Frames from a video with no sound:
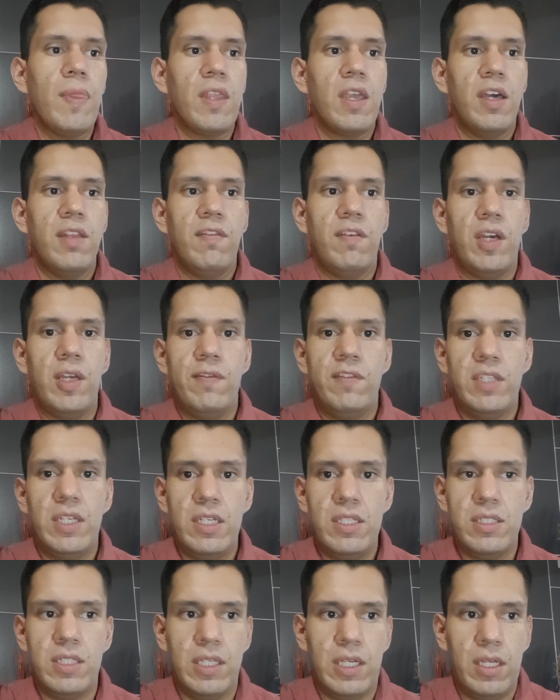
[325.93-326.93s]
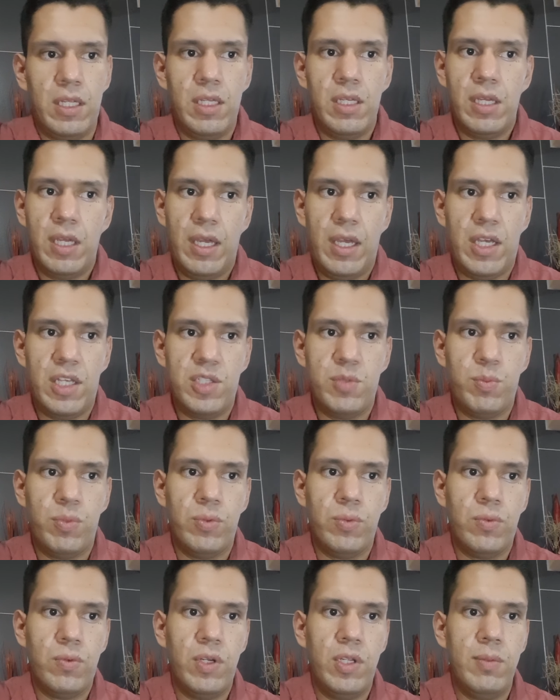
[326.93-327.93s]
At 5 Tesla,
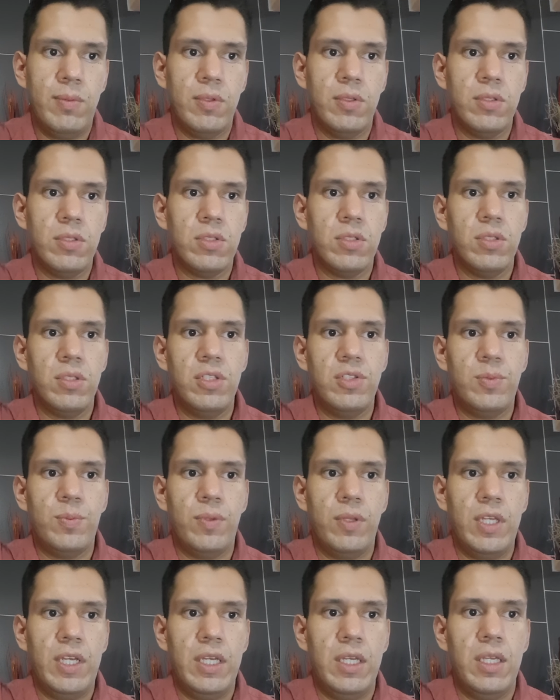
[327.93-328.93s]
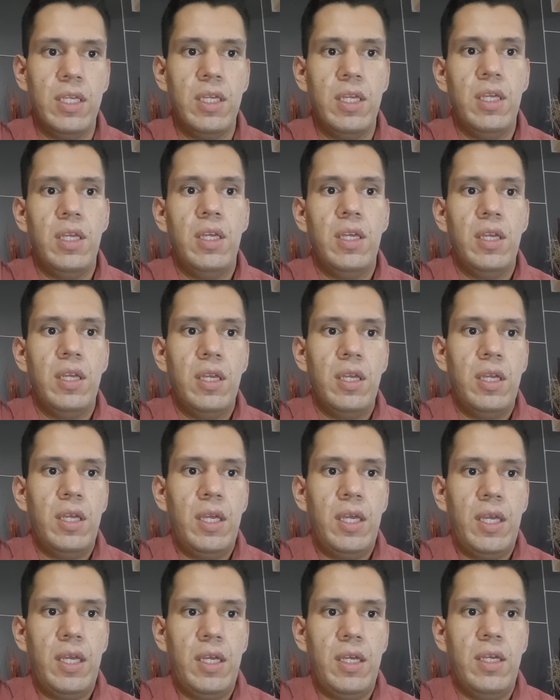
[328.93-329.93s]
spun ribbons display
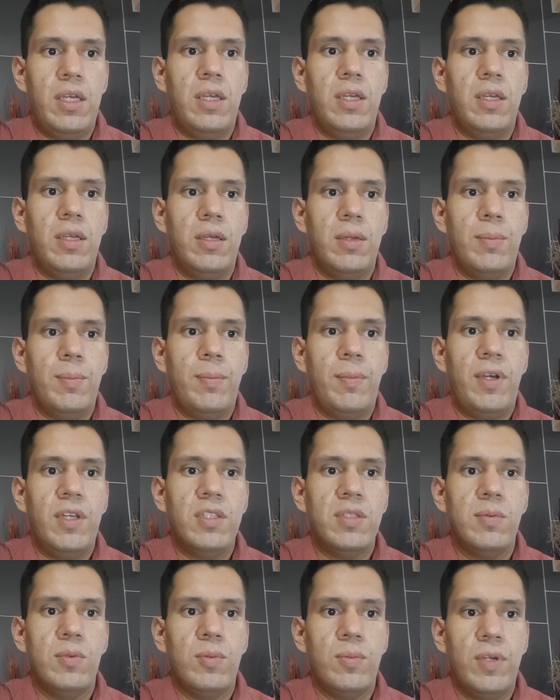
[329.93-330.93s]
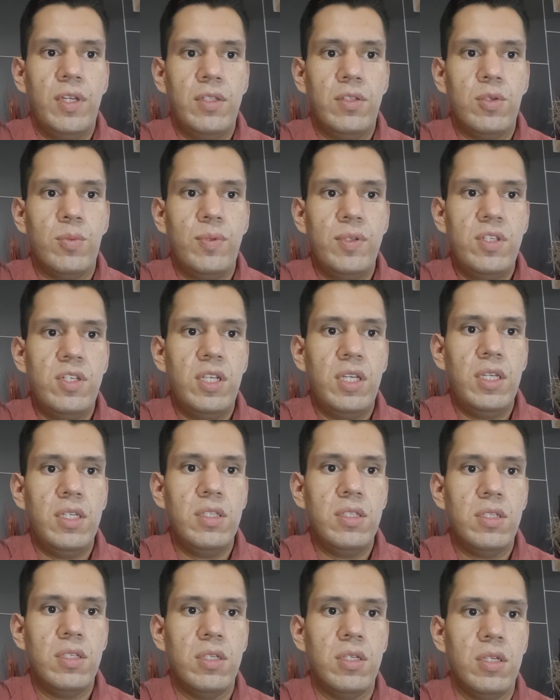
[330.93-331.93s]
a maximum entropy
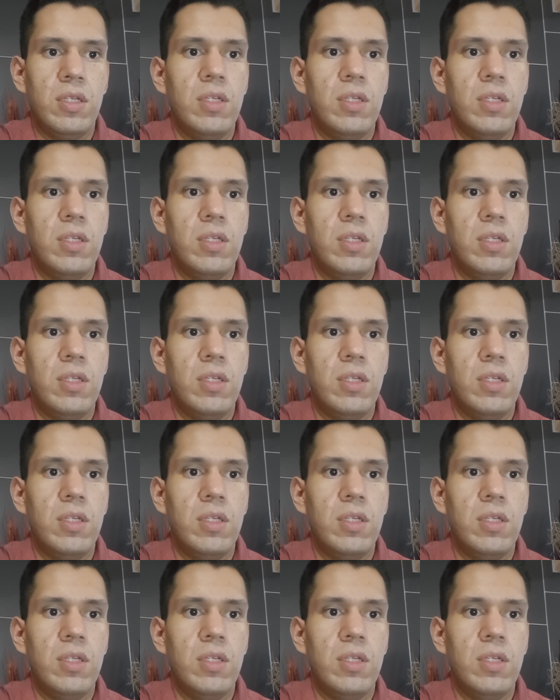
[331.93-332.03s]
change